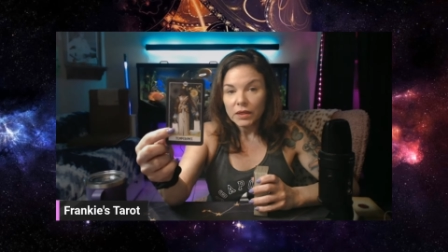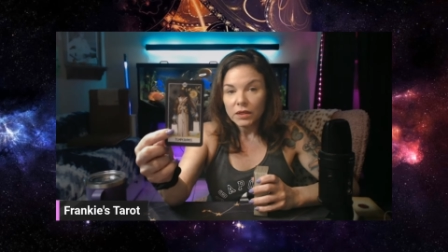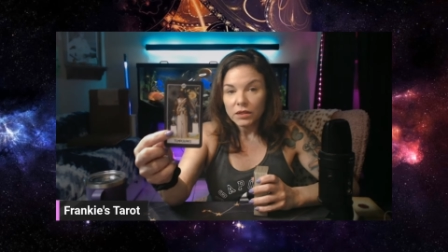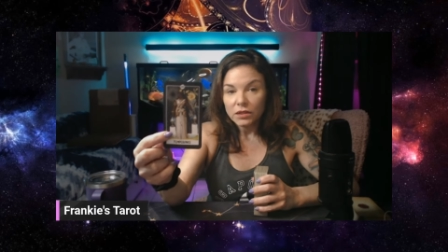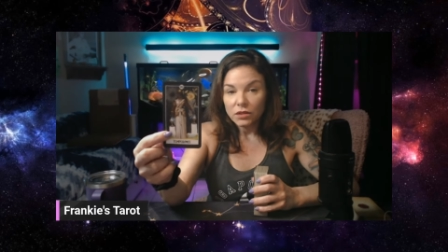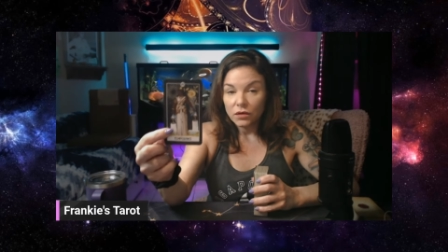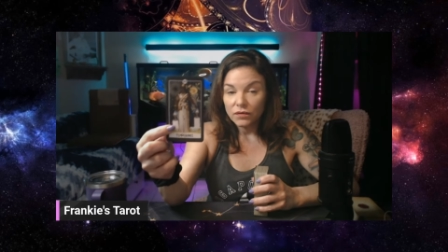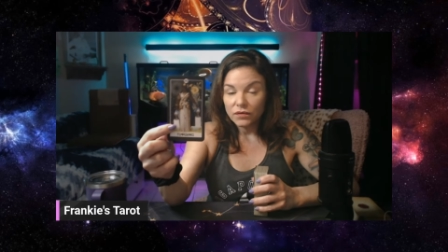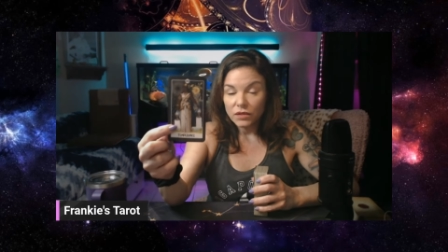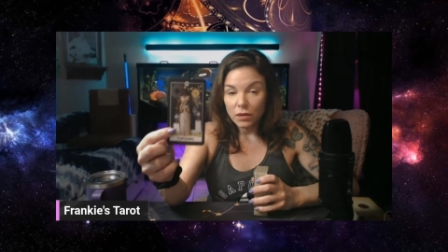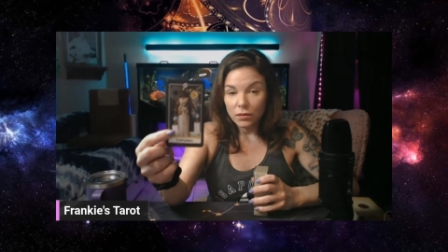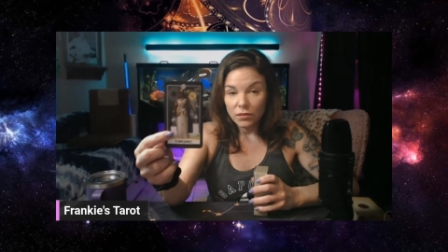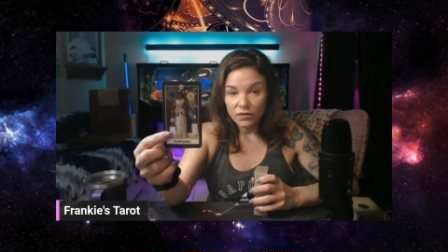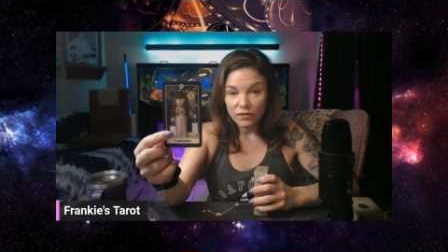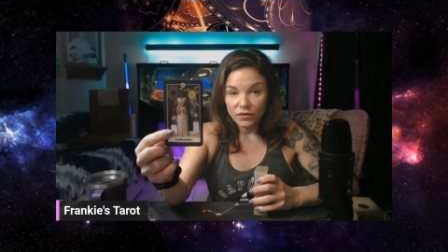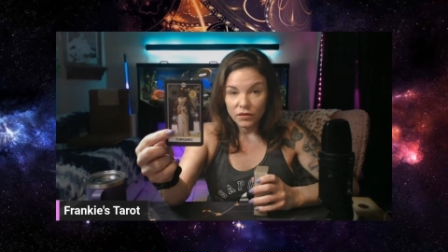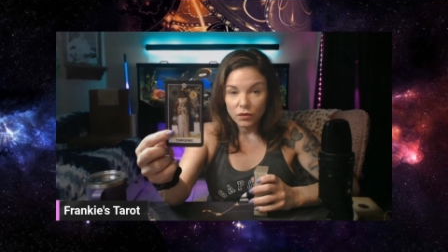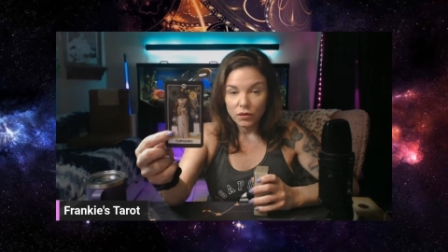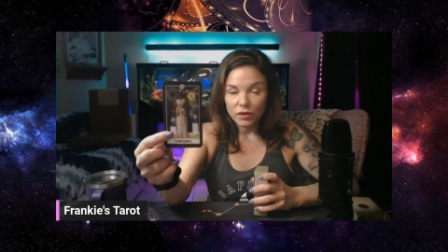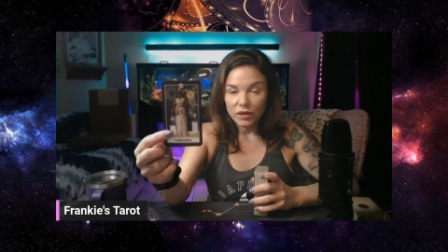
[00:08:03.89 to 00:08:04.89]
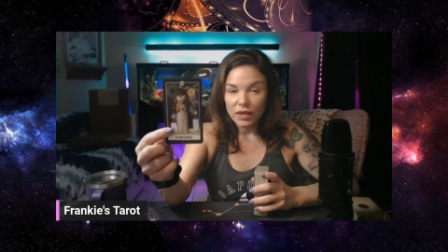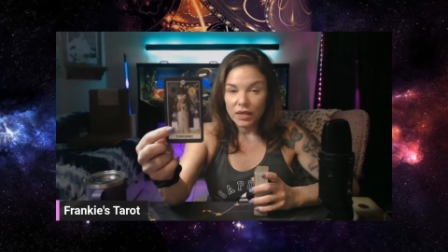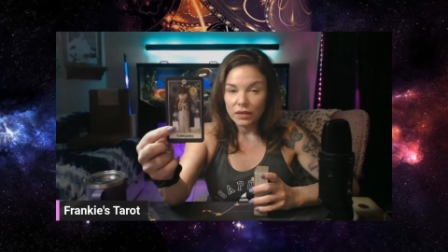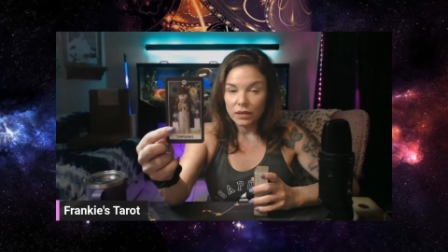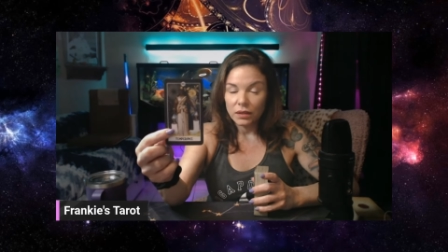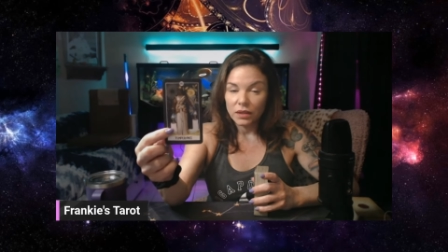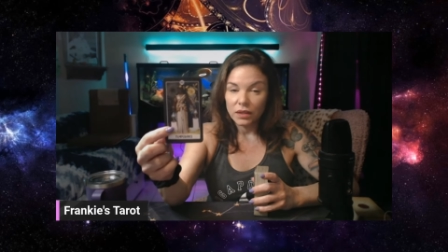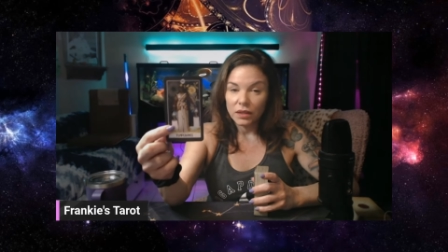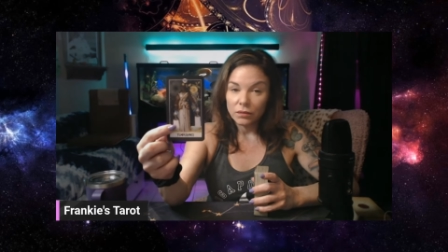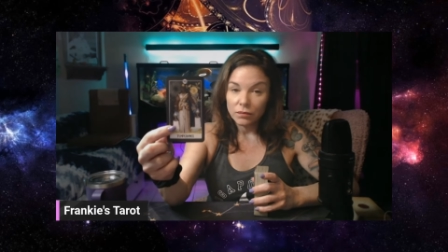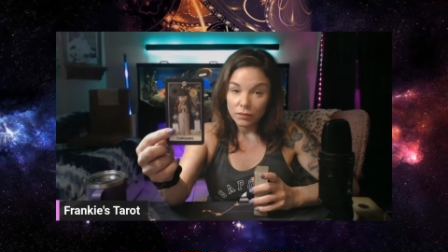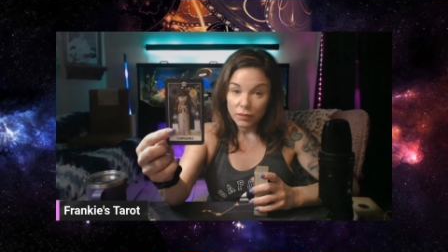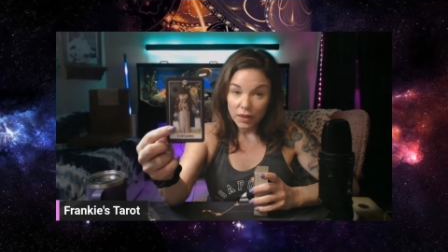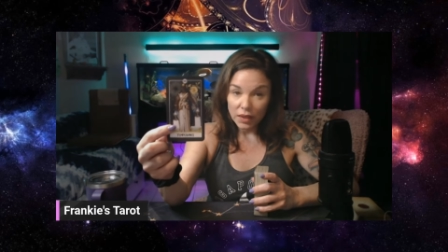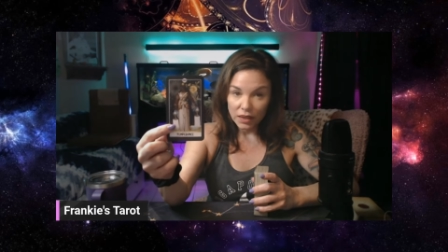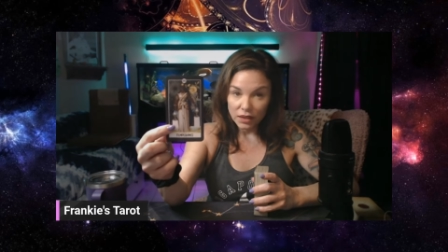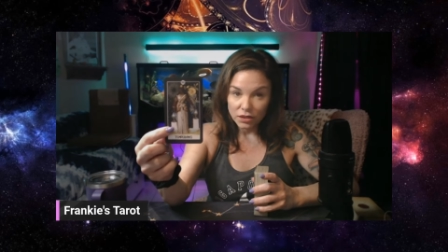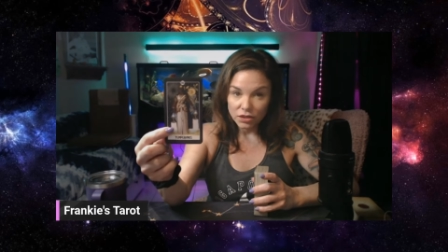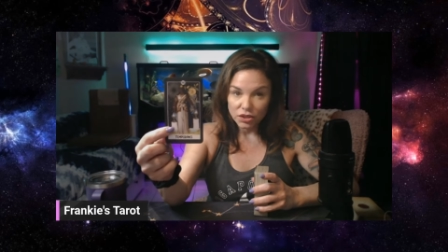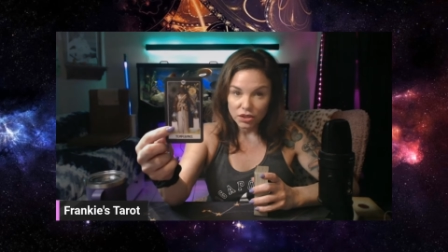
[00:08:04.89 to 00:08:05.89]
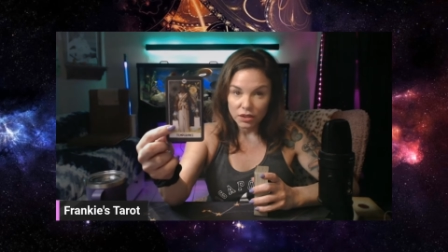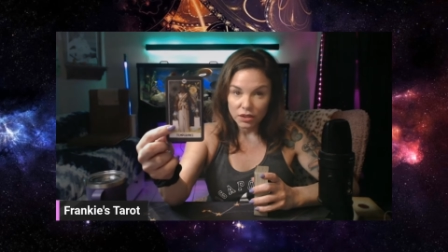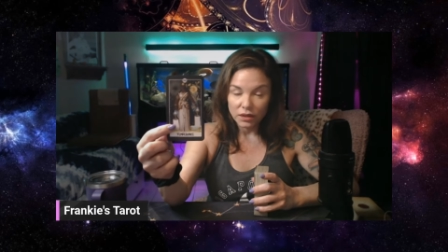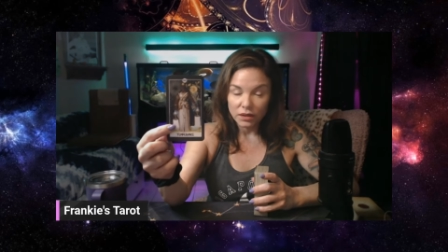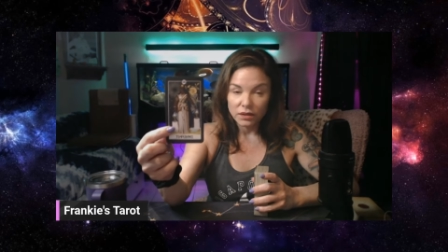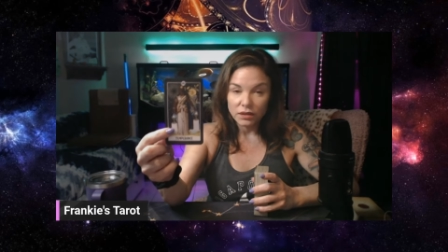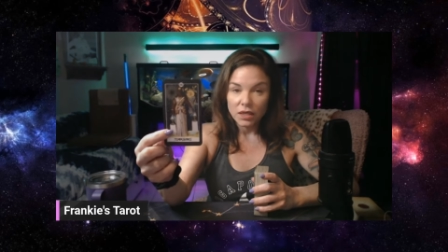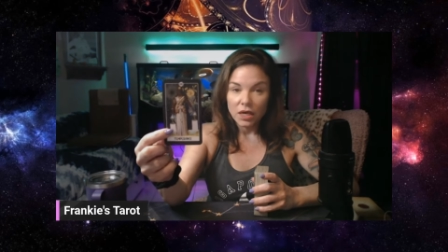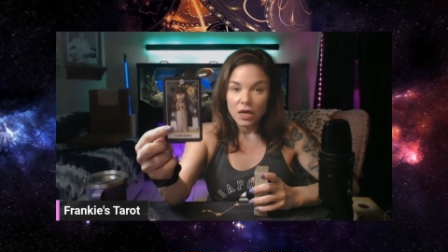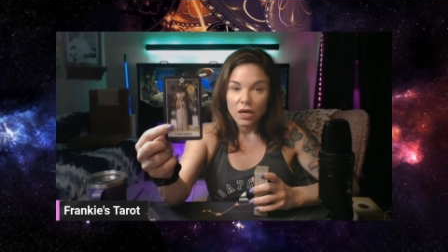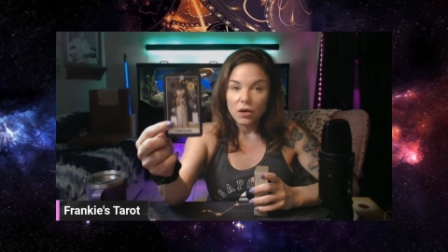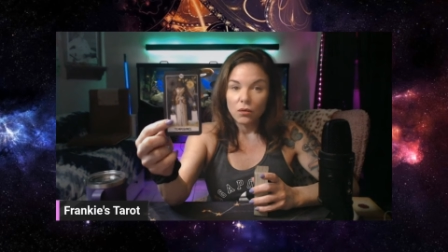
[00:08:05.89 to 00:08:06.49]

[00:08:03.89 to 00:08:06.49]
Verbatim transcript: So if some of you are getting impatient